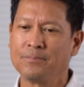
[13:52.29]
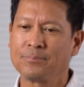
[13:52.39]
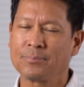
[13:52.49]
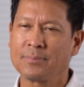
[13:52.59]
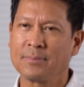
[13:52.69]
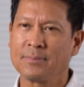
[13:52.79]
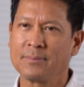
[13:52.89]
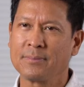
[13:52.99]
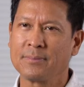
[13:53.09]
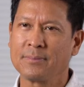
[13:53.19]

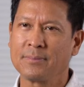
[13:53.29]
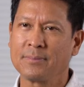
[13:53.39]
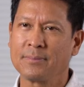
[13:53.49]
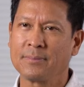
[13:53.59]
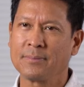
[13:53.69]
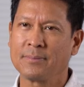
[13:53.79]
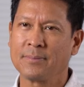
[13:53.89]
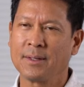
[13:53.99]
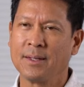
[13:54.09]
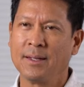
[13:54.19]

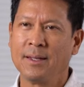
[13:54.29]
Nobody speaks.